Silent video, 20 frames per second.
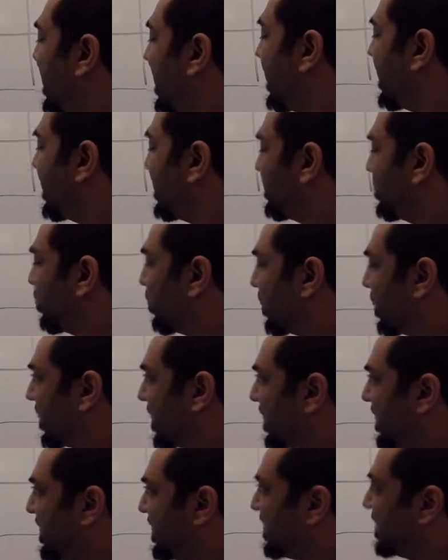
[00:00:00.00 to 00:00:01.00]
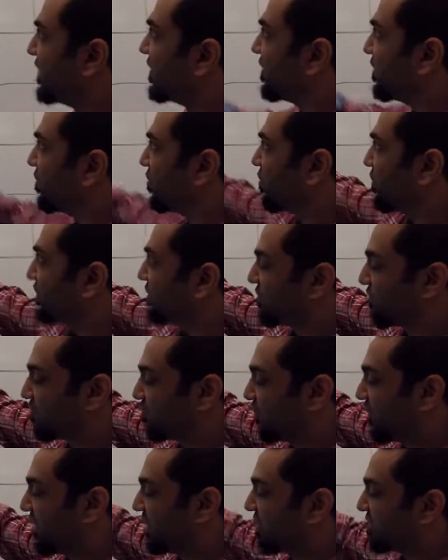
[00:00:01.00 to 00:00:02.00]
at your key in order to
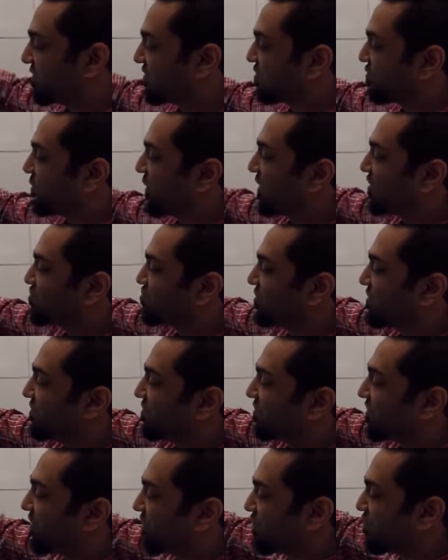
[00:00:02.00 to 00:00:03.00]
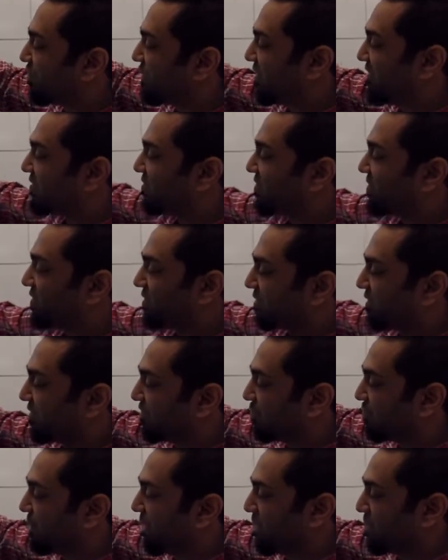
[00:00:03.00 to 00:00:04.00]
write the directions across
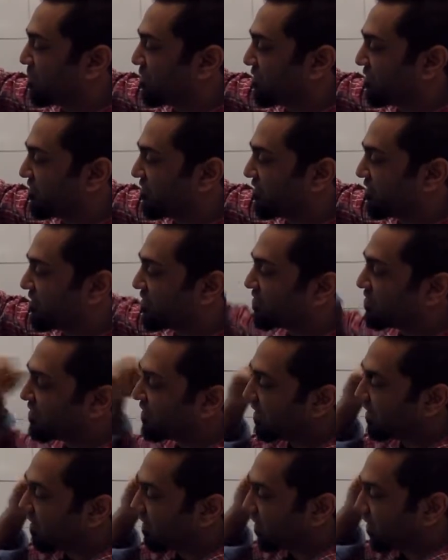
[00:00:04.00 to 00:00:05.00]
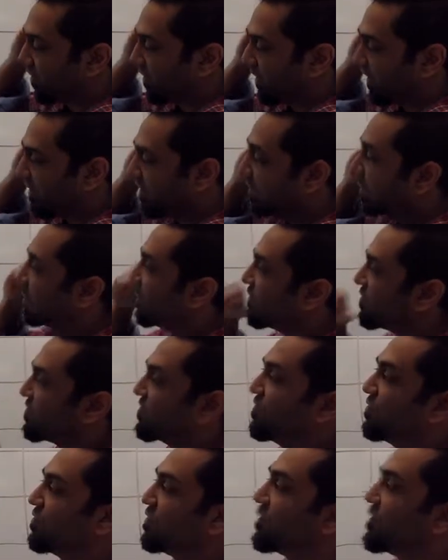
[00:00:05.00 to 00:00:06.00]
this paper first, all right?
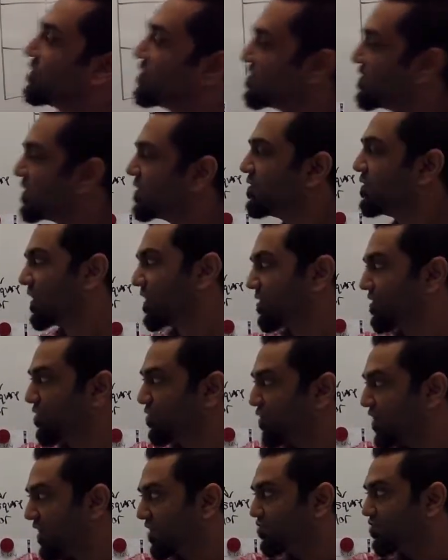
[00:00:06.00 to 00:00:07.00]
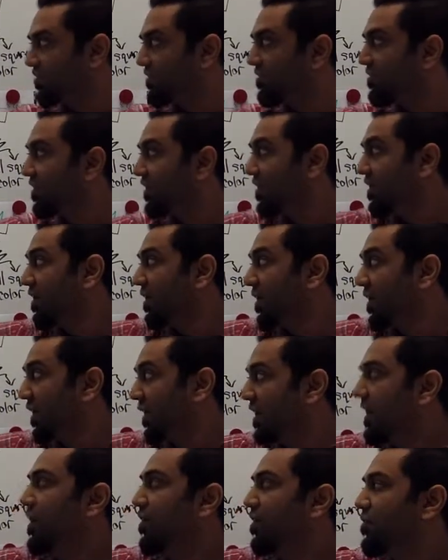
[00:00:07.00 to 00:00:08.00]
So let's take a look at the directions.
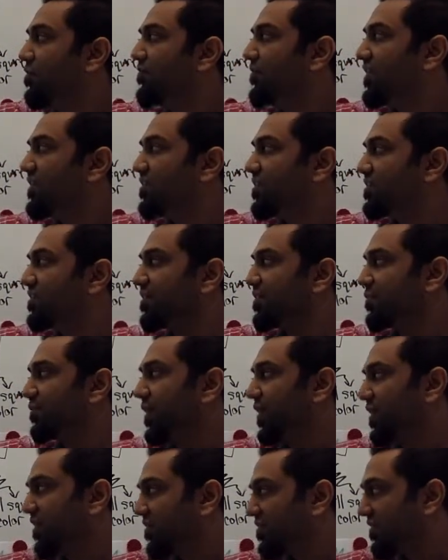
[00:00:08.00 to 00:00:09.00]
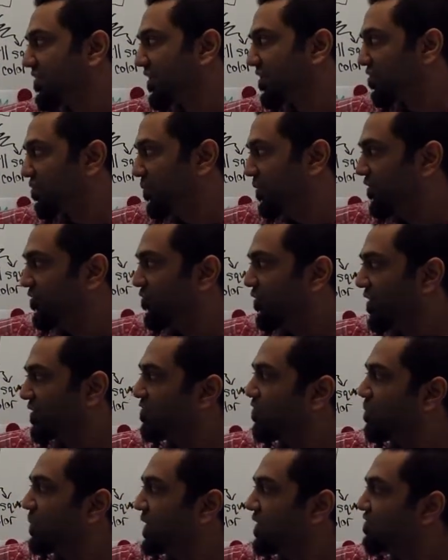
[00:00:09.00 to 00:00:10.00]
An arrow facing to the right says move one
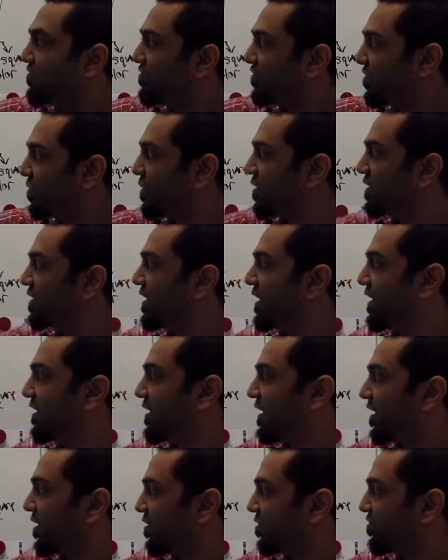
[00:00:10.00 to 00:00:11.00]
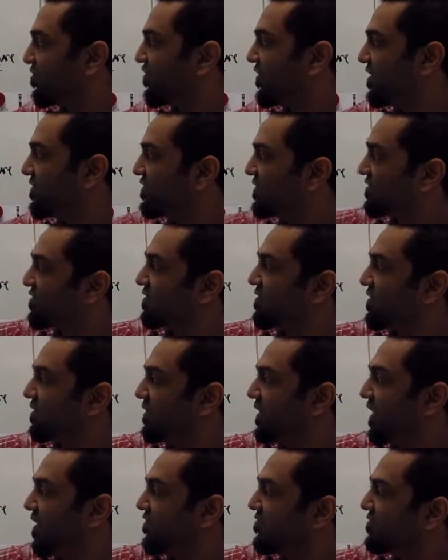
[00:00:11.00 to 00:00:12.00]
space forward, an arrow facing to the
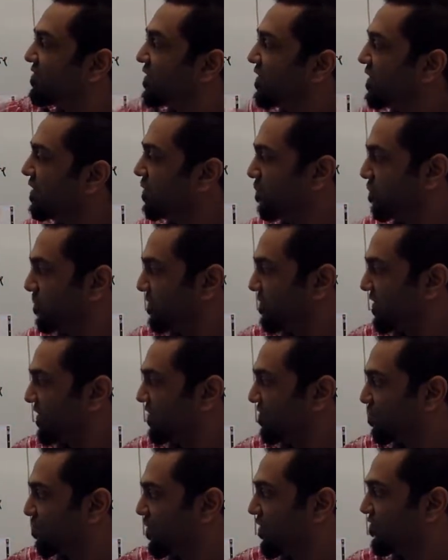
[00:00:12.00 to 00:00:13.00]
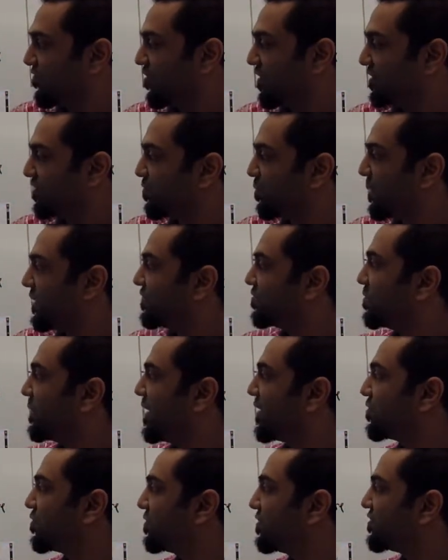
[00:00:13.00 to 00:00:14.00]
left says move one space
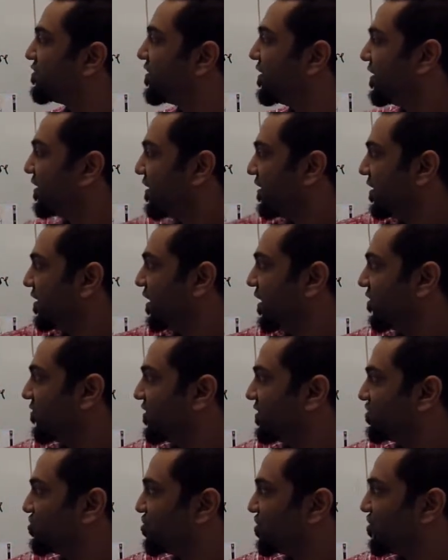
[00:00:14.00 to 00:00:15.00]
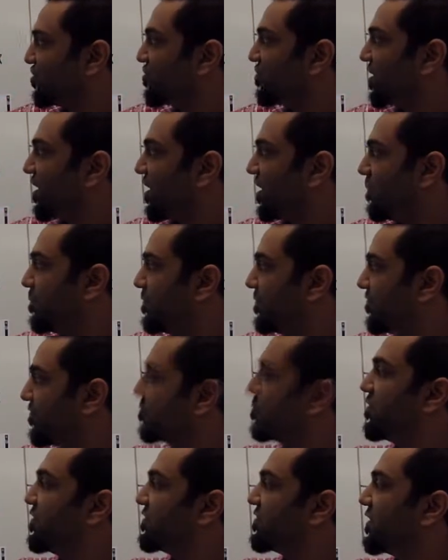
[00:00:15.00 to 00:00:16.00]
backwards. If it shows up, if
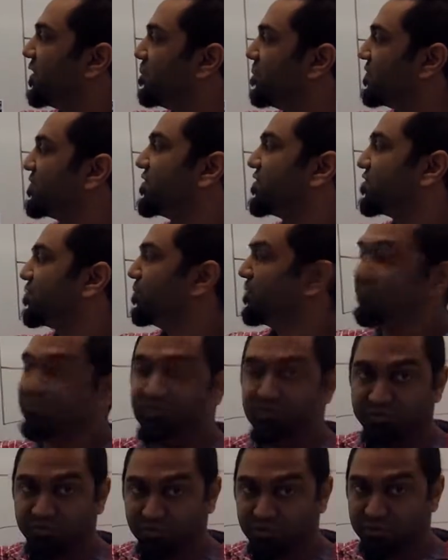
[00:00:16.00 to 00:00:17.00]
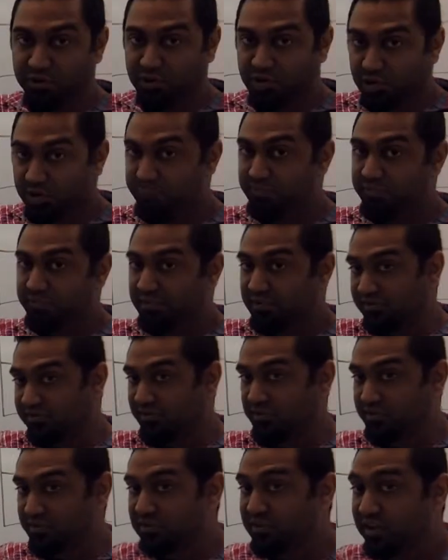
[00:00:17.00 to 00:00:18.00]
it points up, it says move one square up, of
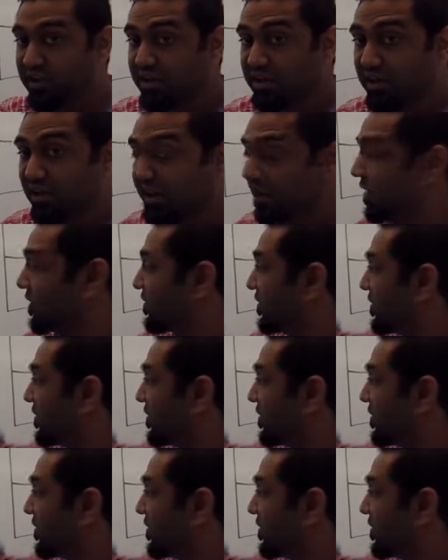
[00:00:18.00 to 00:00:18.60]
course, and